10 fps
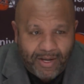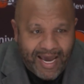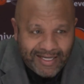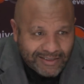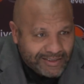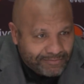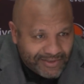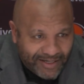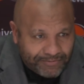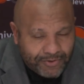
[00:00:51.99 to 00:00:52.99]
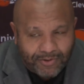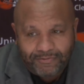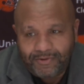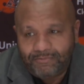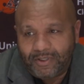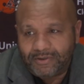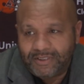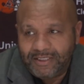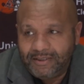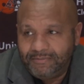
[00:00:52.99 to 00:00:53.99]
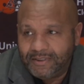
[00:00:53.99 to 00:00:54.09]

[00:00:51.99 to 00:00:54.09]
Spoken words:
added some depth to our football team.